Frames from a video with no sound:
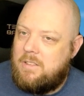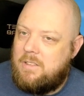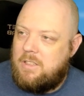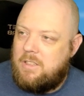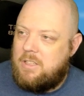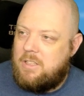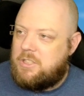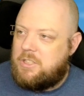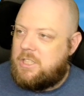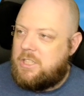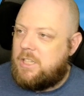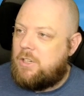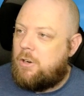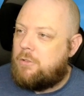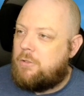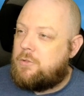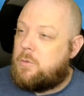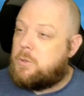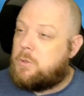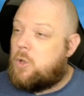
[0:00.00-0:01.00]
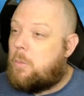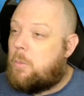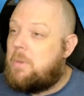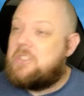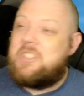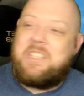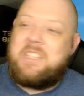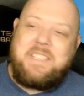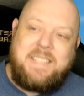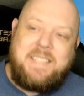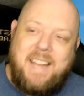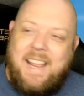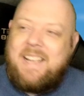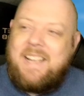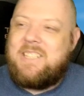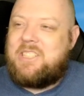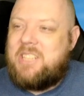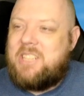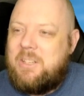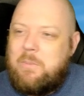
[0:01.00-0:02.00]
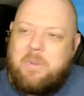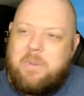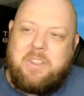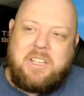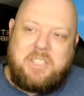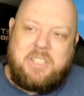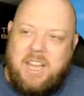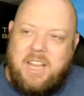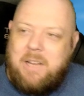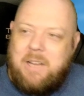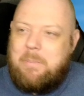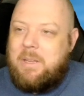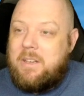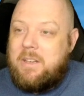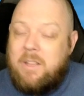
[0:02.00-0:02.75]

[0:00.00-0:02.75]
Seagroves was almost dancing with excitement.